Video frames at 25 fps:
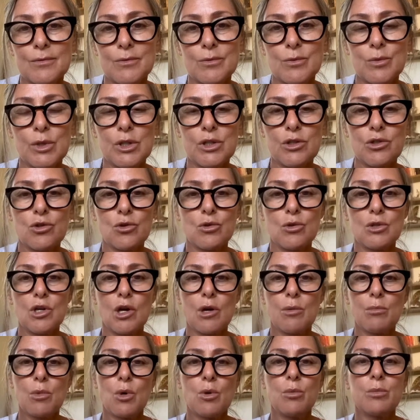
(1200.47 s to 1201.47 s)
We choose
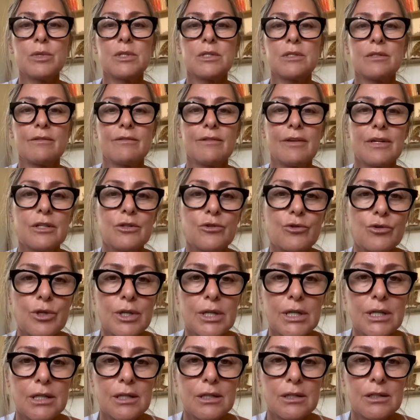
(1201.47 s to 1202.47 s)
our moment of
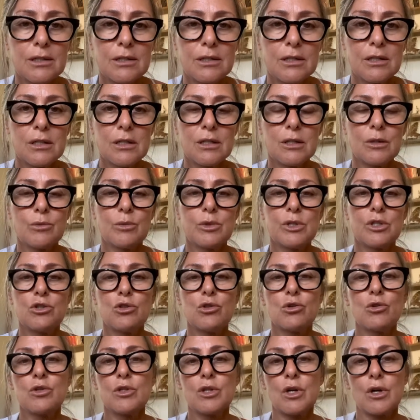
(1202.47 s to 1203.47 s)
entry. We
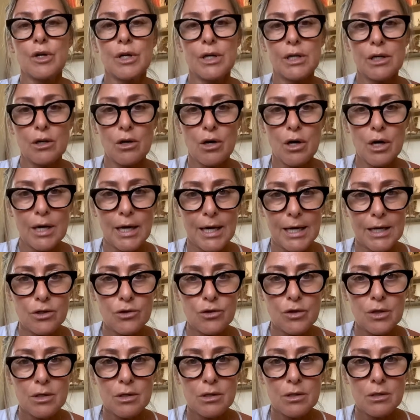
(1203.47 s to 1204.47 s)
choose our
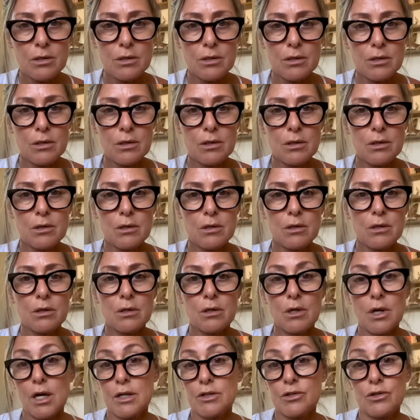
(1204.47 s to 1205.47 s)
incarnations,
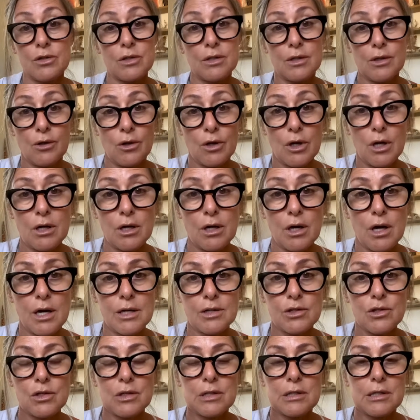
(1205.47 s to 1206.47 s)
consciously or
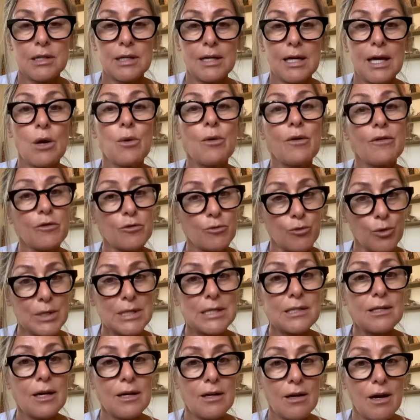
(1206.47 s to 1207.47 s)
unconsciously. However, we
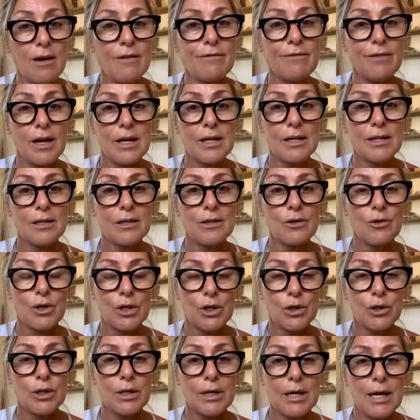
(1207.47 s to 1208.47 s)
sign off on it, or it
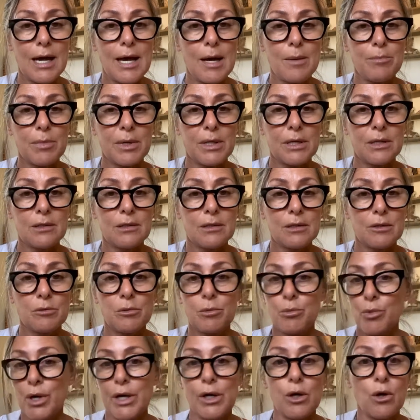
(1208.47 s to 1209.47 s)
couldn't happen. It
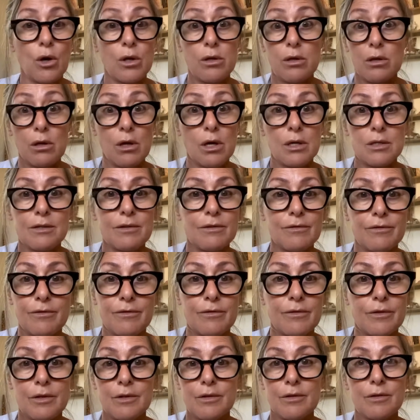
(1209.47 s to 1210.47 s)
would break all the laws of
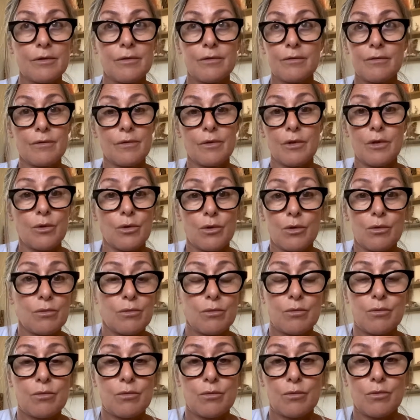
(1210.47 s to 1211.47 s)
the
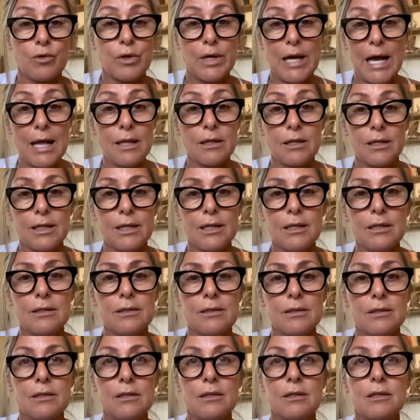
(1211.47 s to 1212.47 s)
reality
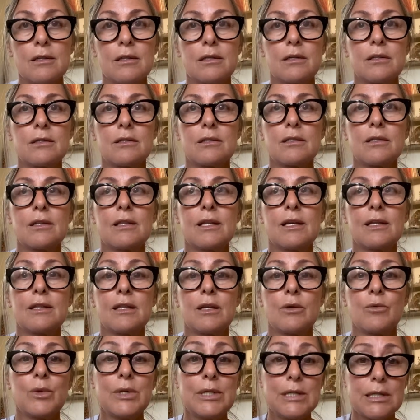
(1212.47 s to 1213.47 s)
to think
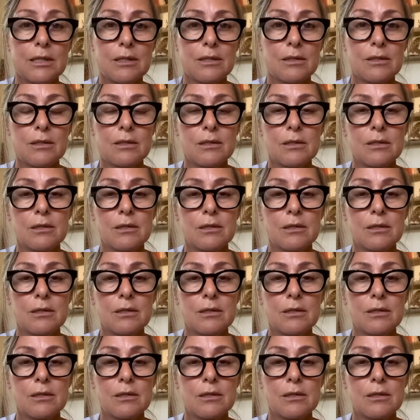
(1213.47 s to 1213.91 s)
that we didn't.